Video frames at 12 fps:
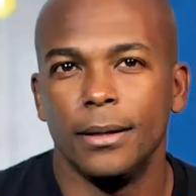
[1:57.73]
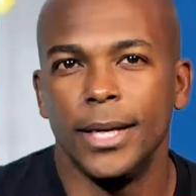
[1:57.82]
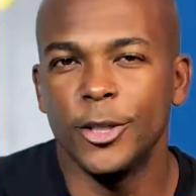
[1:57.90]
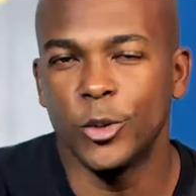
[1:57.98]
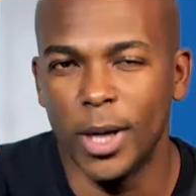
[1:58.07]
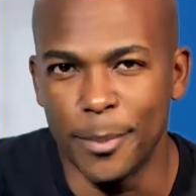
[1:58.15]

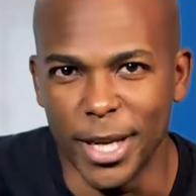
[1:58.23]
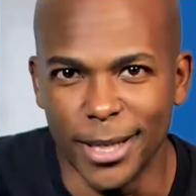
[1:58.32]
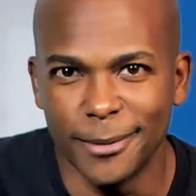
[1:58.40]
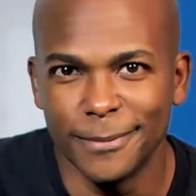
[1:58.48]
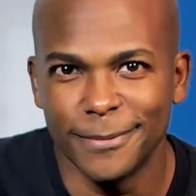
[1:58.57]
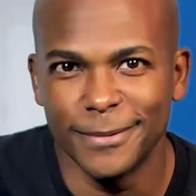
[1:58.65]
Here's what I
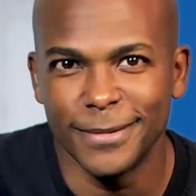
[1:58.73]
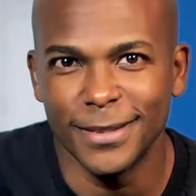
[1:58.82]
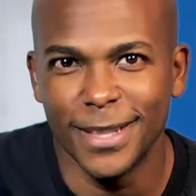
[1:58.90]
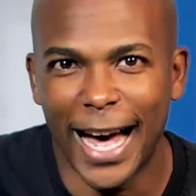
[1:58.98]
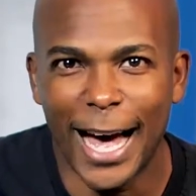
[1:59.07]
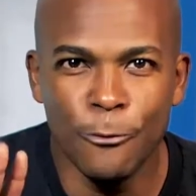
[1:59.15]
mean.
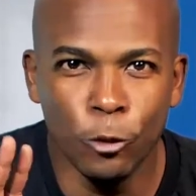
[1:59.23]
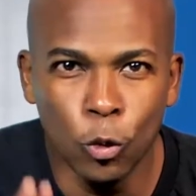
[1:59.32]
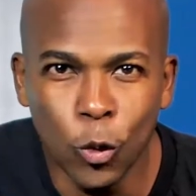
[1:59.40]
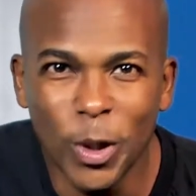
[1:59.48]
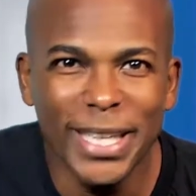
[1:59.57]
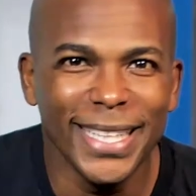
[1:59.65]

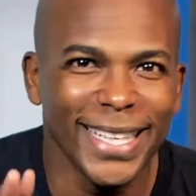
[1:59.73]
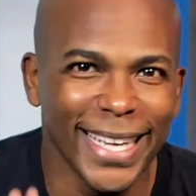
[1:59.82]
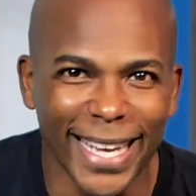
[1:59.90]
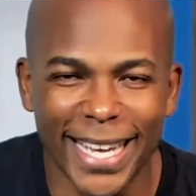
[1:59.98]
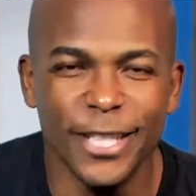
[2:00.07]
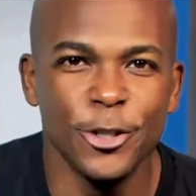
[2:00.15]
I'm
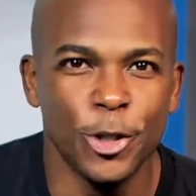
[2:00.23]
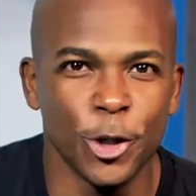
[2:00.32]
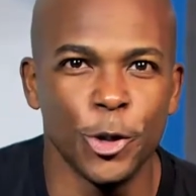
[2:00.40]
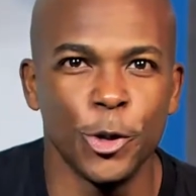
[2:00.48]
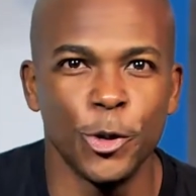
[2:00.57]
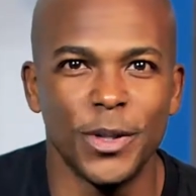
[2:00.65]
really
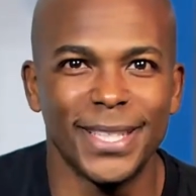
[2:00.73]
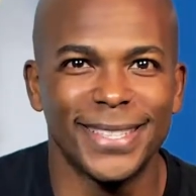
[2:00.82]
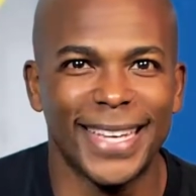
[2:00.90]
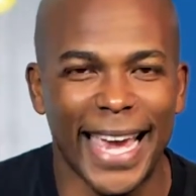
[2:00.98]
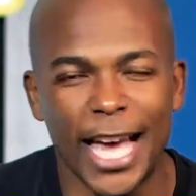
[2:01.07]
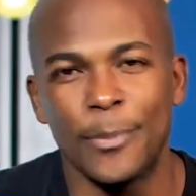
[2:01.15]
into this
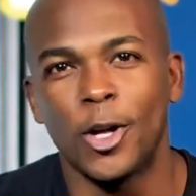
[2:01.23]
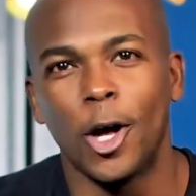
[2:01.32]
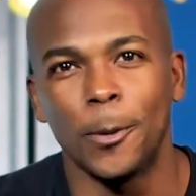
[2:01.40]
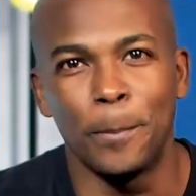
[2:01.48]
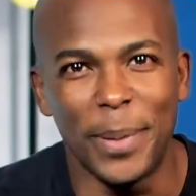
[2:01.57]
camp called